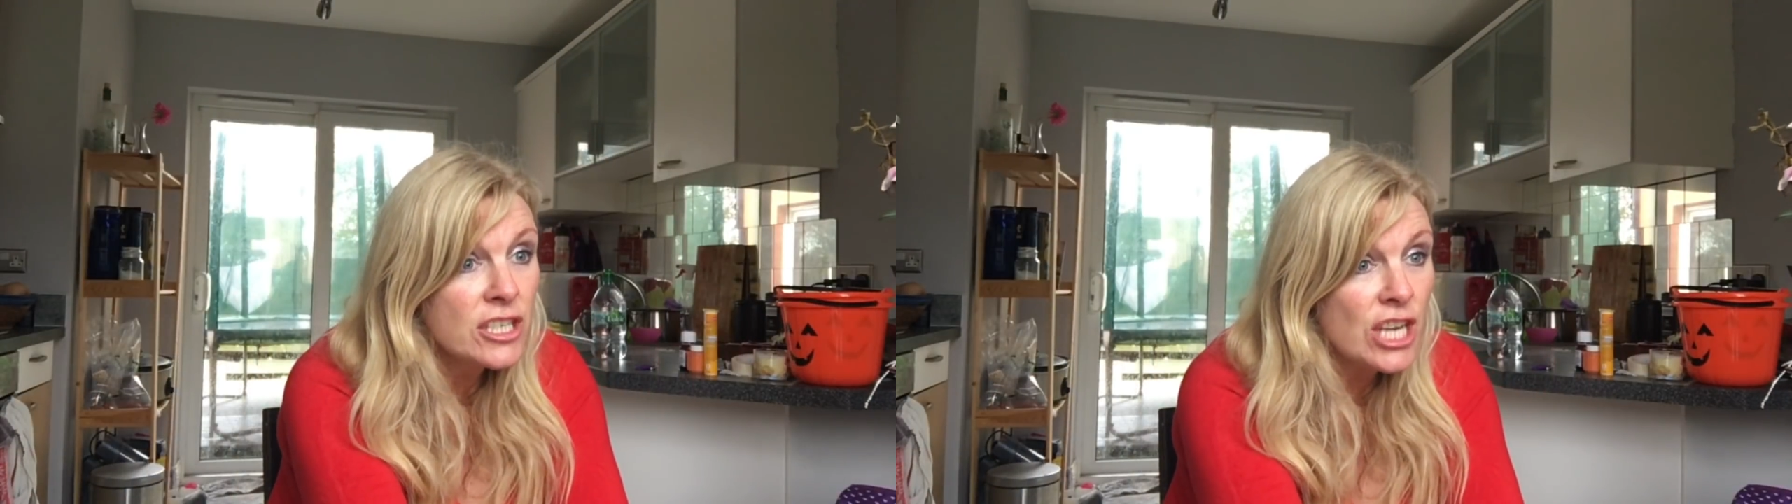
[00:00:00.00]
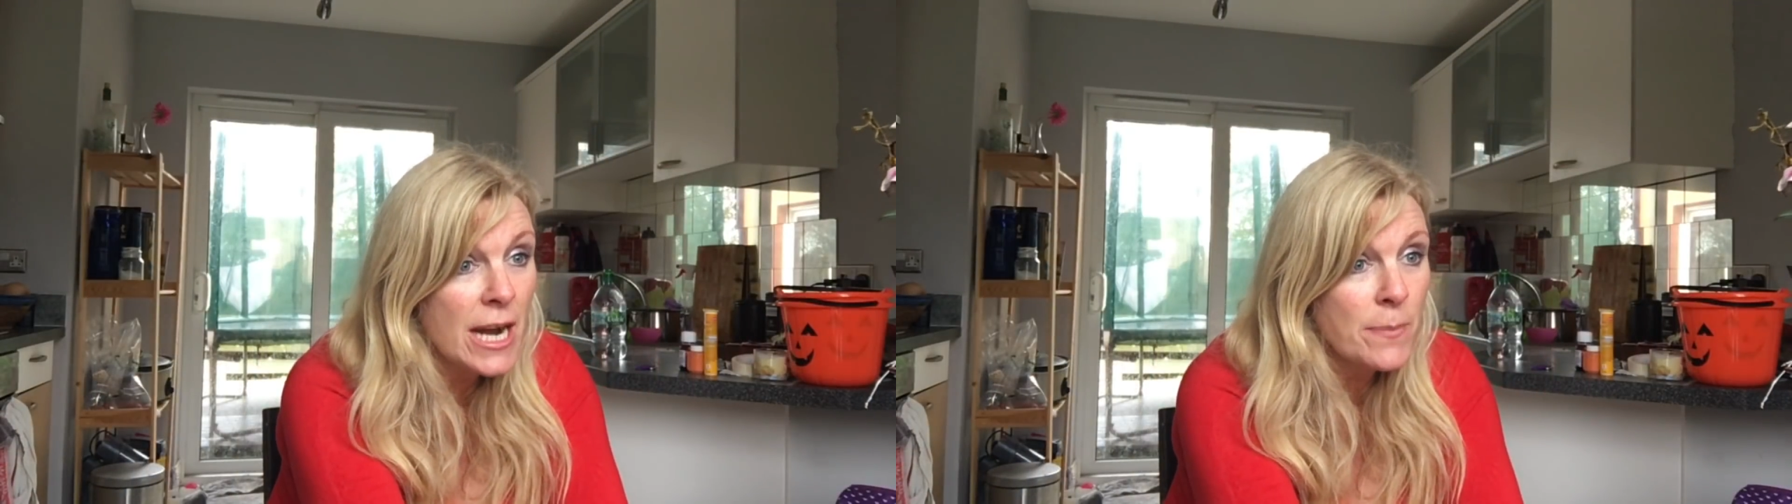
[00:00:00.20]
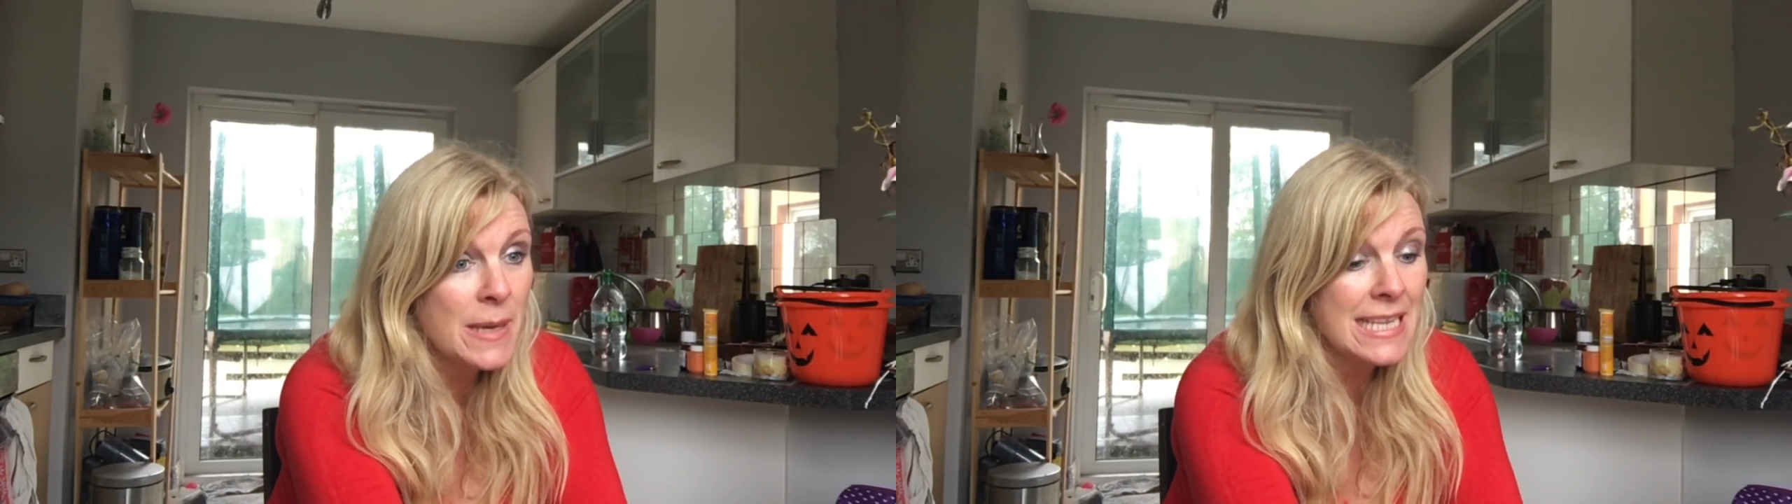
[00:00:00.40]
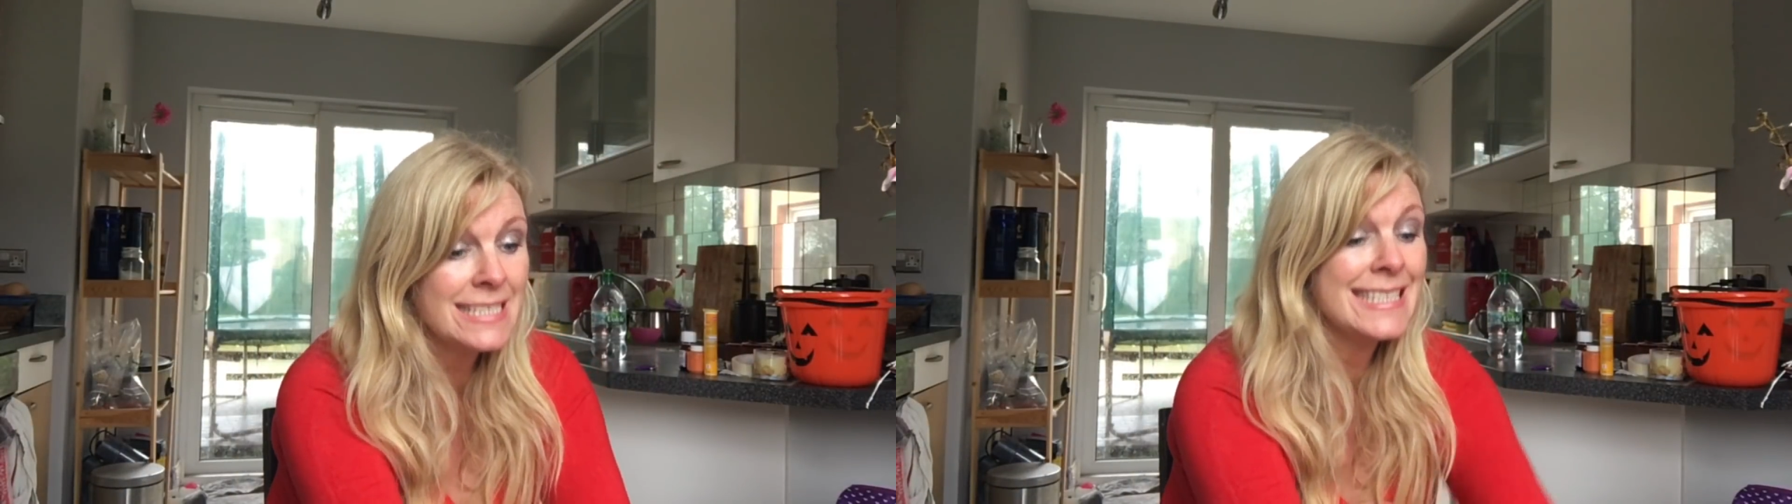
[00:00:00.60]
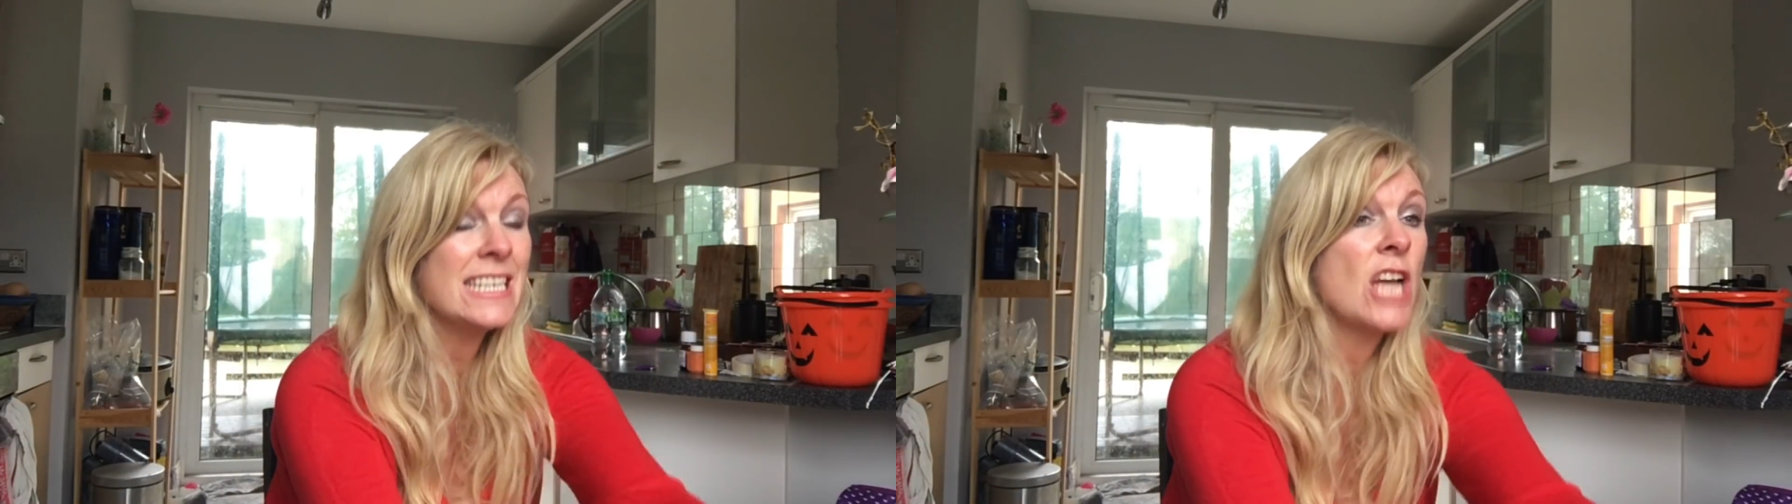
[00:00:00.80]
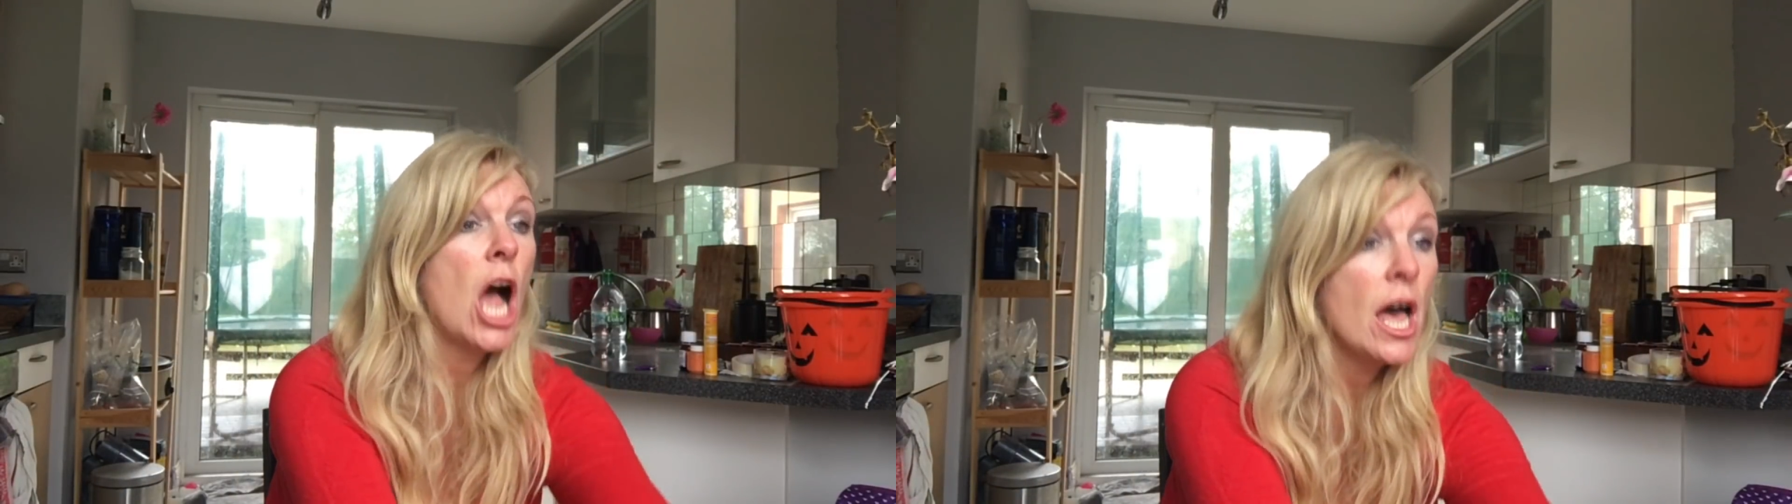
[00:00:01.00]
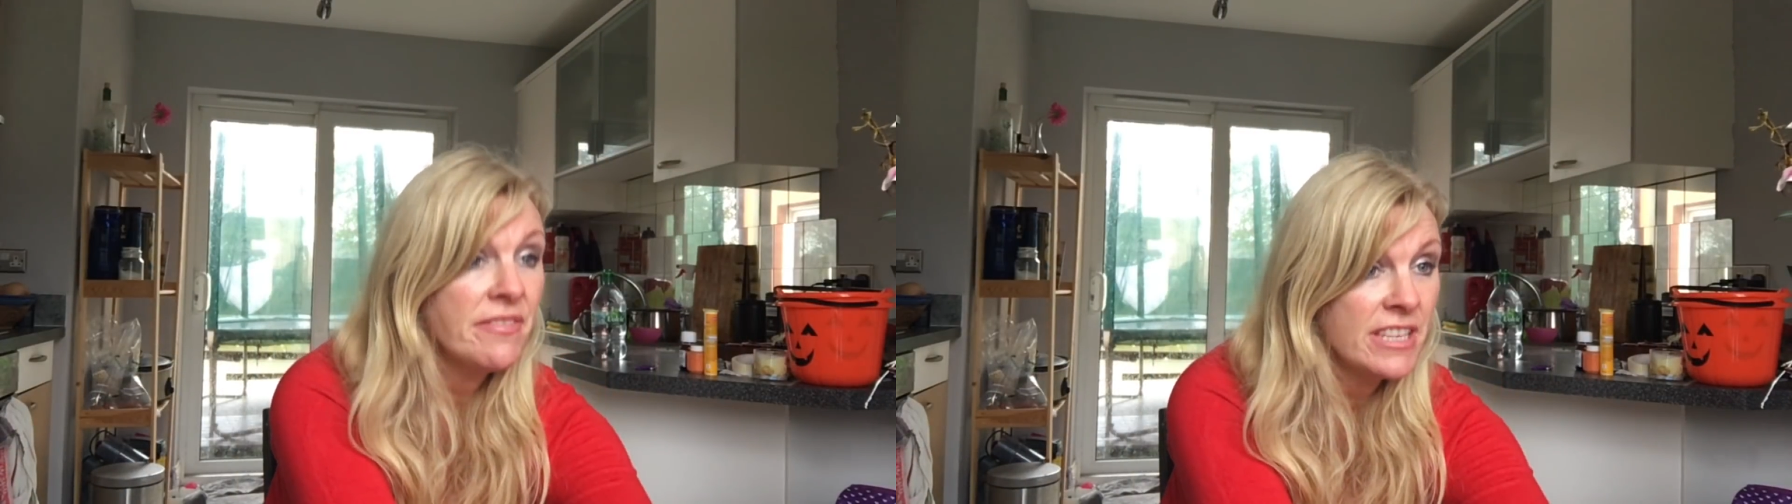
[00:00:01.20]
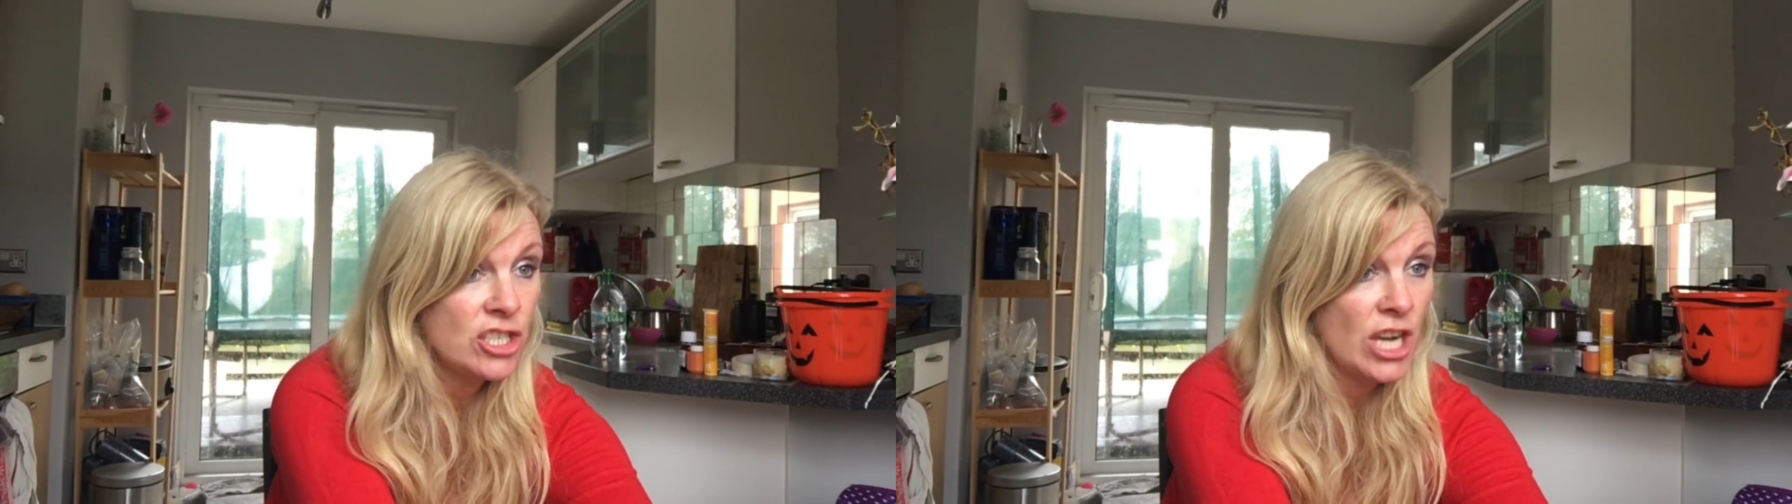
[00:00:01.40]
the chair, please? Sit on
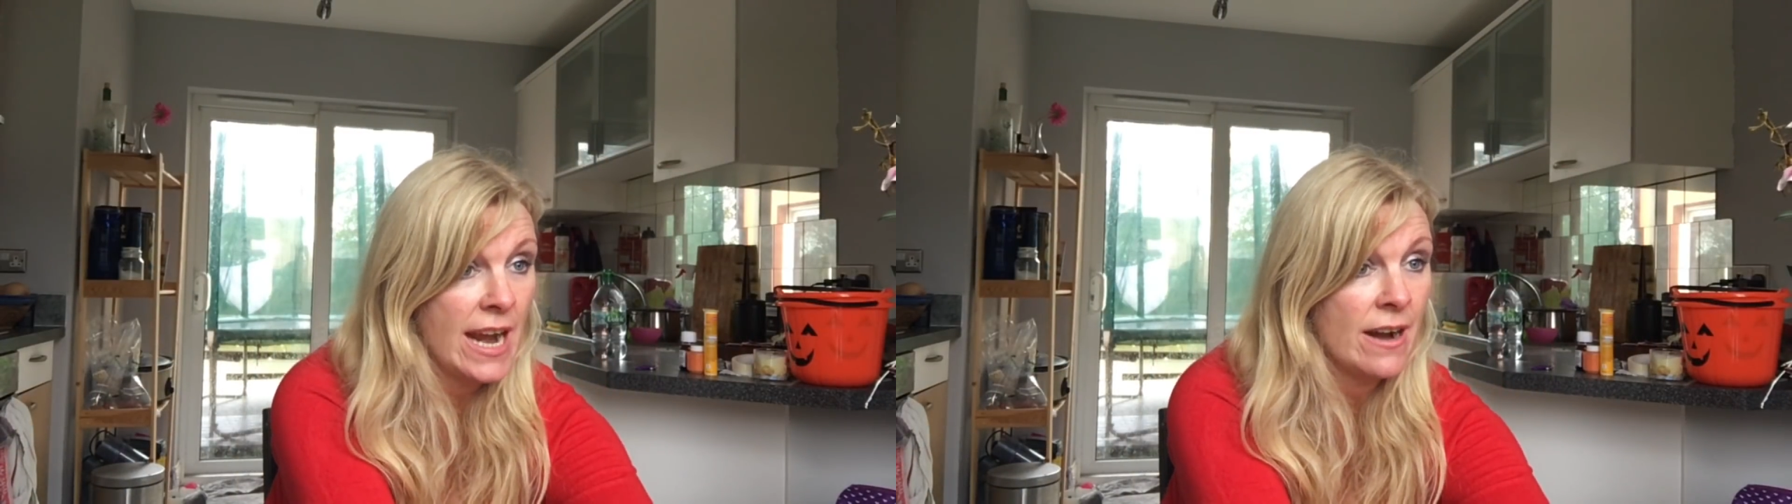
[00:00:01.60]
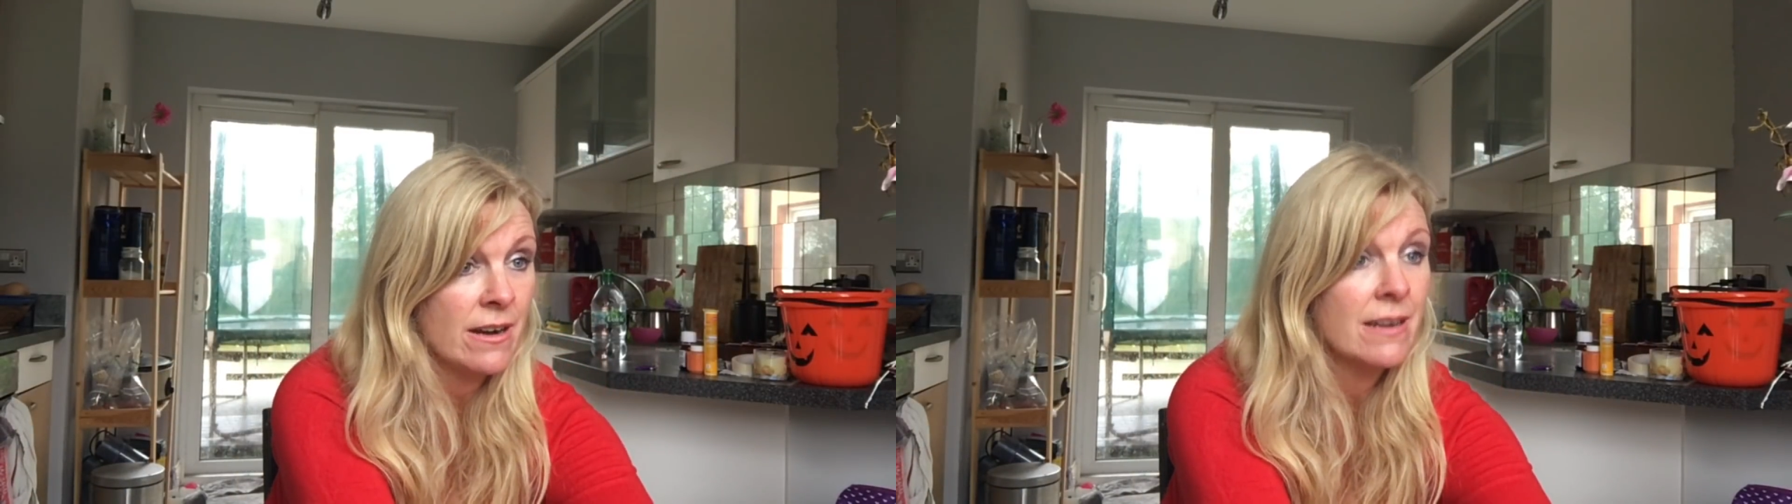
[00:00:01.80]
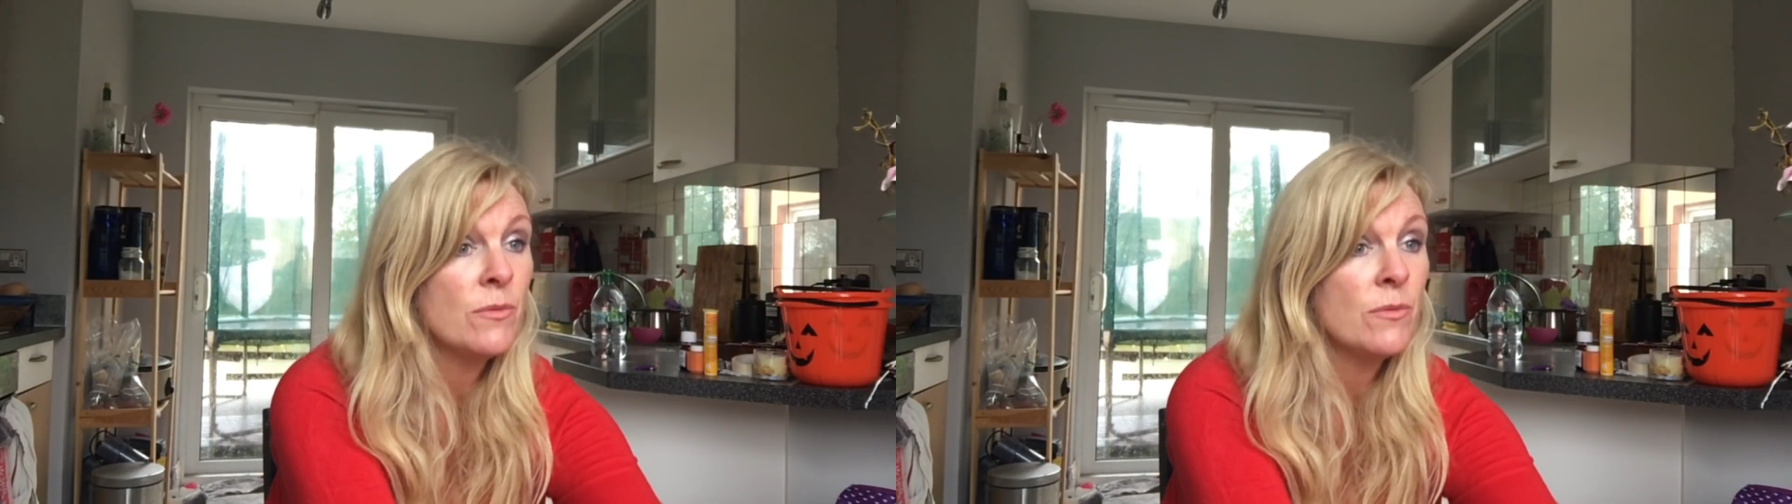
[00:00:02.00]
the chair.